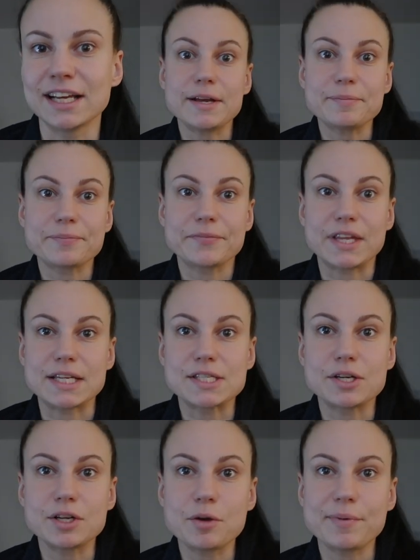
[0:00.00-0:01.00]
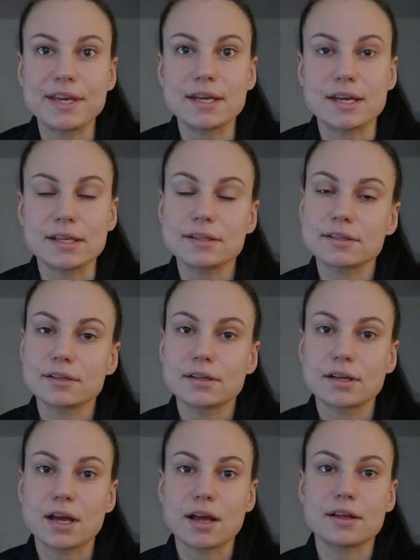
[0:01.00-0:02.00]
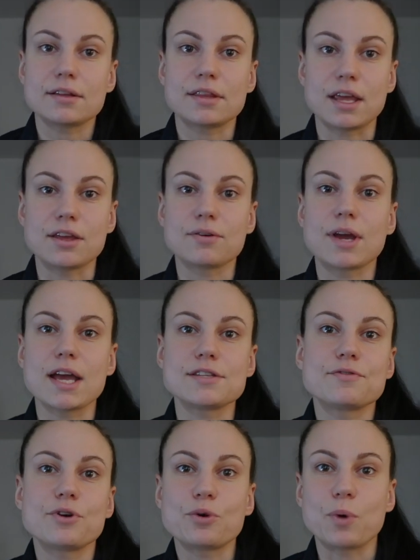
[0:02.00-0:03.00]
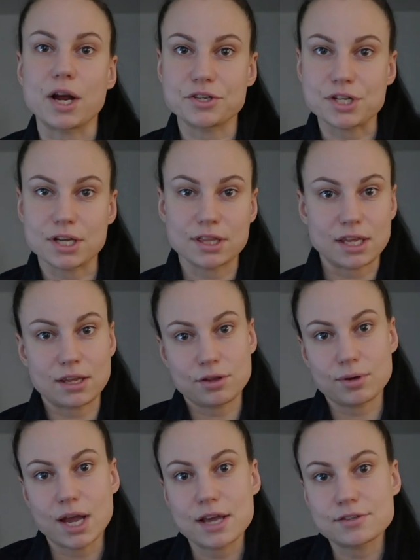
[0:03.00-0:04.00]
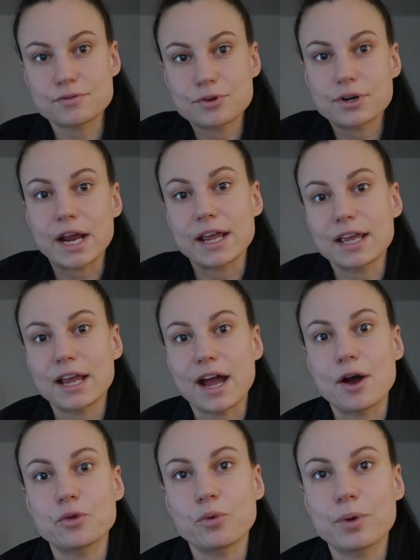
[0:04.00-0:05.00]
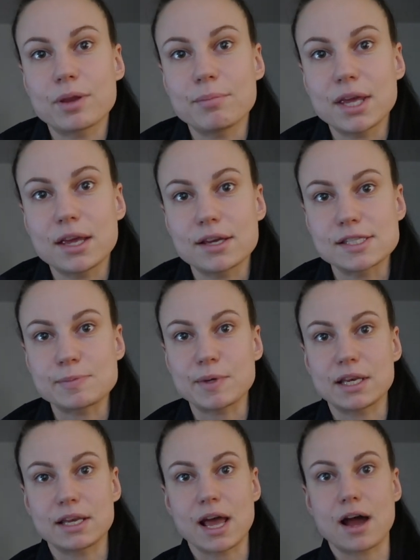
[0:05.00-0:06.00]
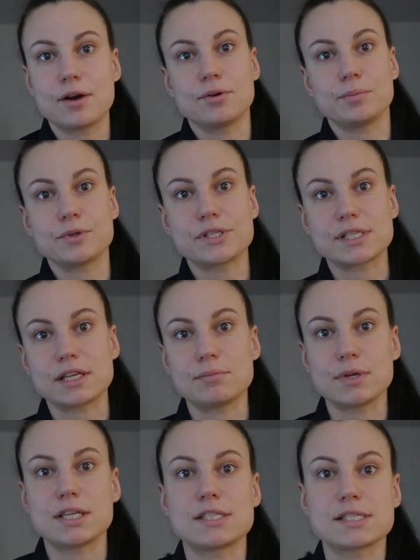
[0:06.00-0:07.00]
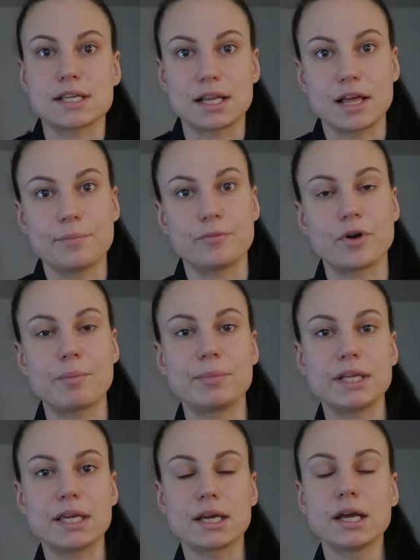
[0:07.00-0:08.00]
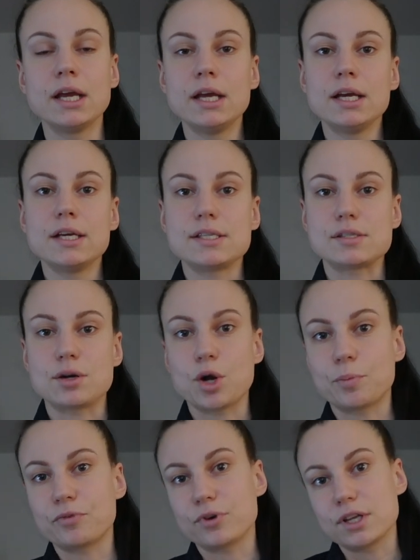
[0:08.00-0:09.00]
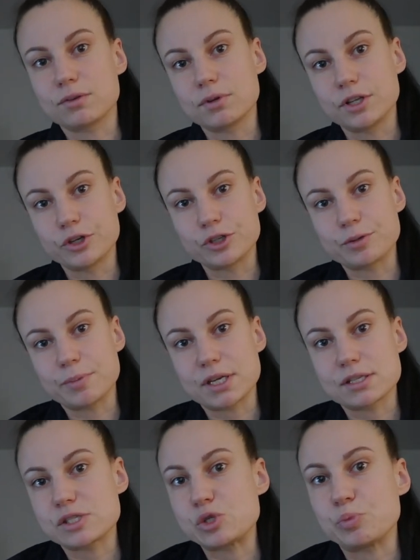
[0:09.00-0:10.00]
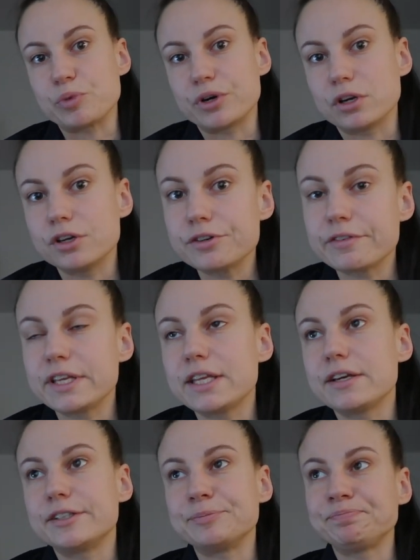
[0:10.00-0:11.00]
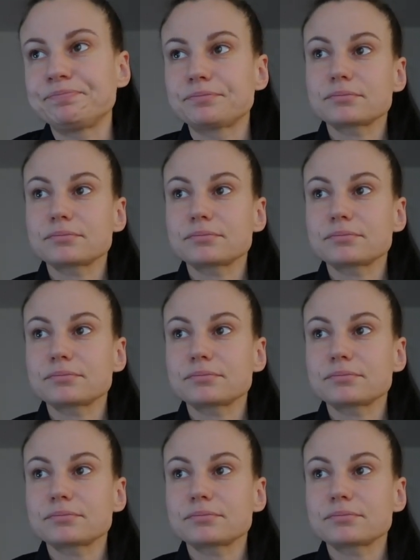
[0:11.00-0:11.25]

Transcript: Yeah, that's gonna be it. Thank you guys for watching. Thank you guys for hanging out with me. It's been now almost 10 minutes, still I'm rambling, so hopefully it will not be a super long video.